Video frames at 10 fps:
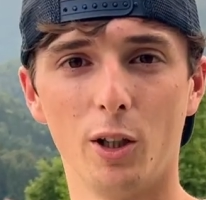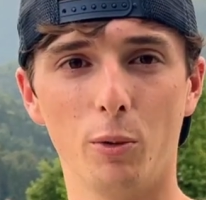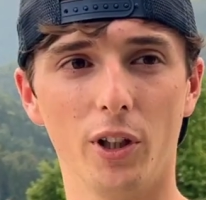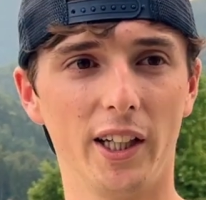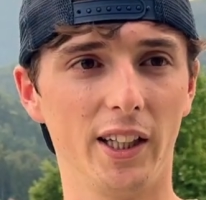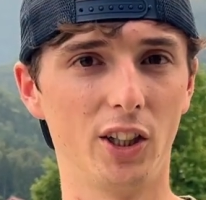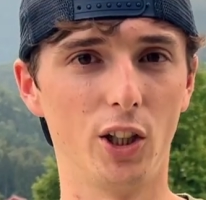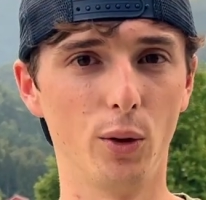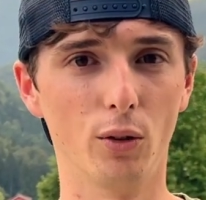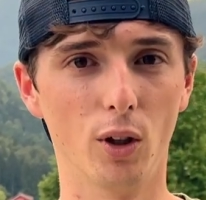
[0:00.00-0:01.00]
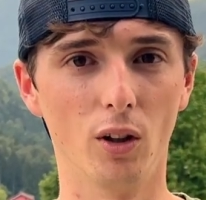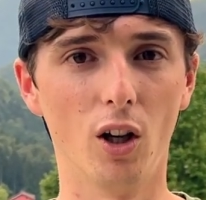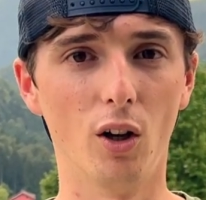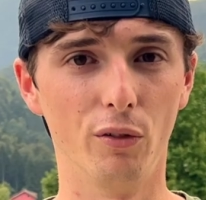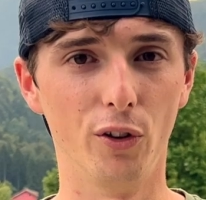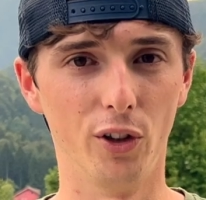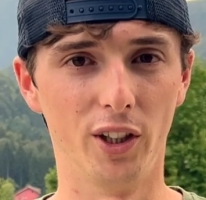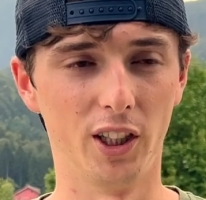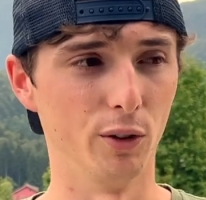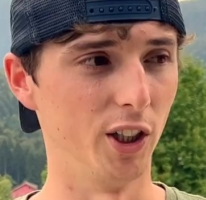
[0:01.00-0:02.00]
but they do grow a lot of food in
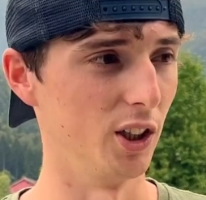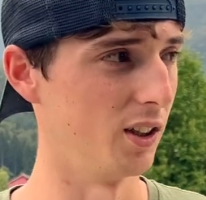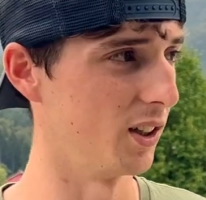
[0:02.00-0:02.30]
this region.